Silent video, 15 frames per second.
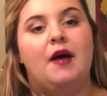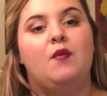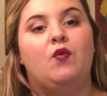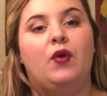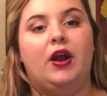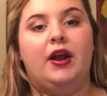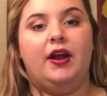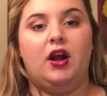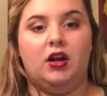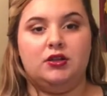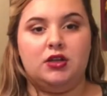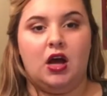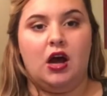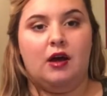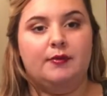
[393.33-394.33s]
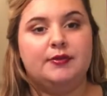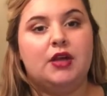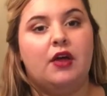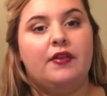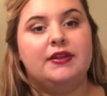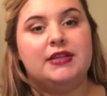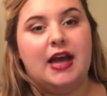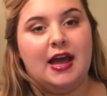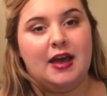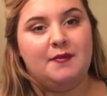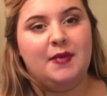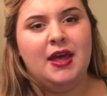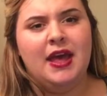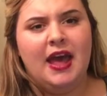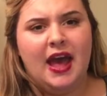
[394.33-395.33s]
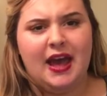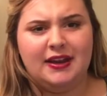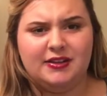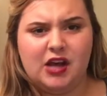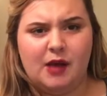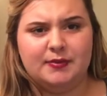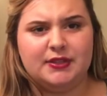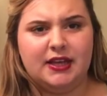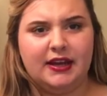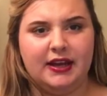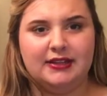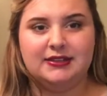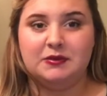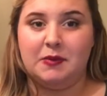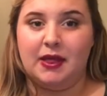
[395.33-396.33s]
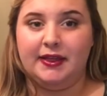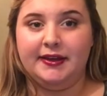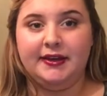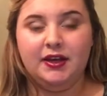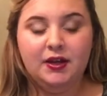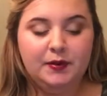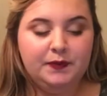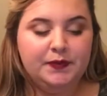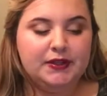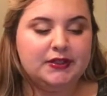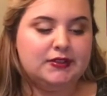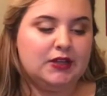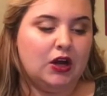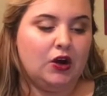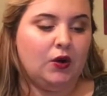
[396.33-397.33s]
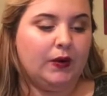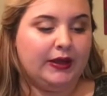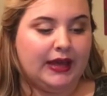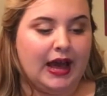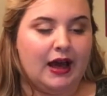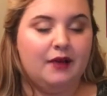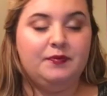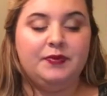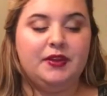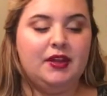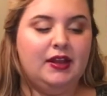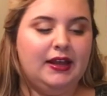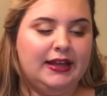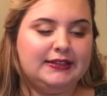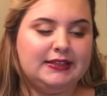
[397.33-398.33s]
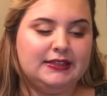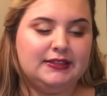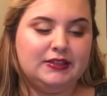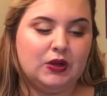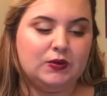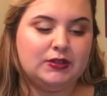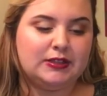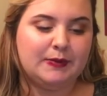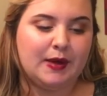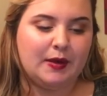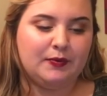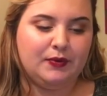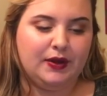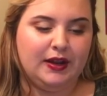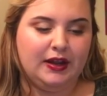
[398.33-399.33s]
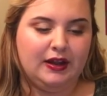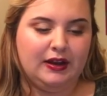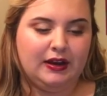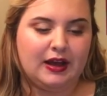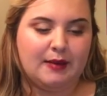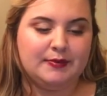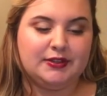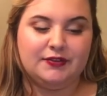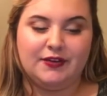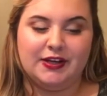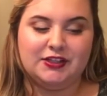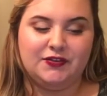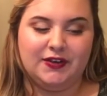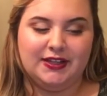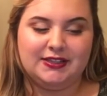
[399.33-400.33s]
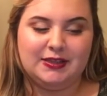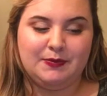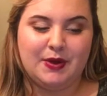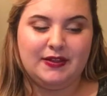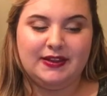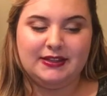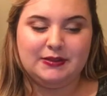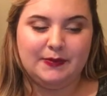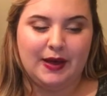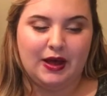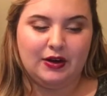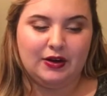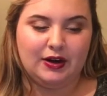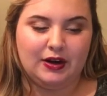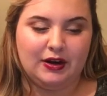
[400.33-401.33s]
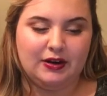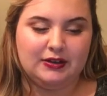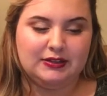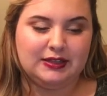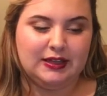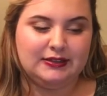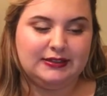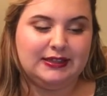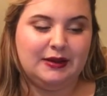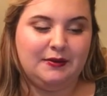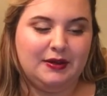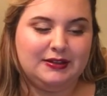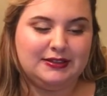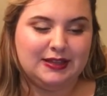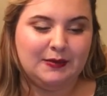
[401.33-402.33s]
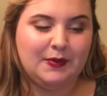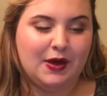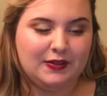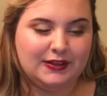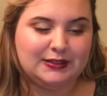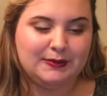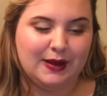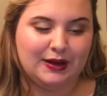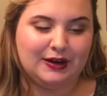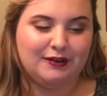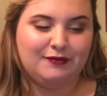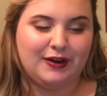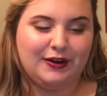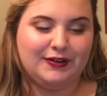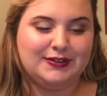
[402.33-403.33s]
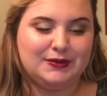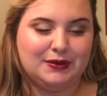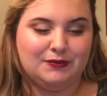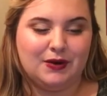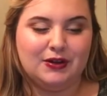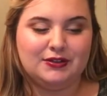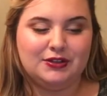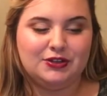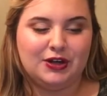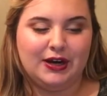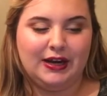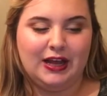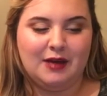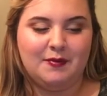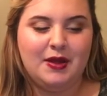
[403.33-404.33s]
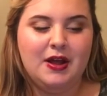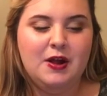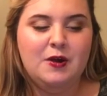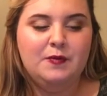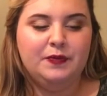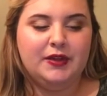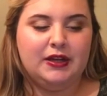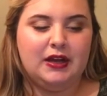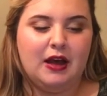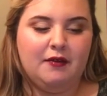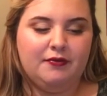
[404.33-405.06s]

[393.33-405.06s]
wearing our Toms all the time, and Toms can get smelly. So yeah, it says don't slip up when it comes to fresh feet. Slip on this powder, fragrance with rose and geranium, and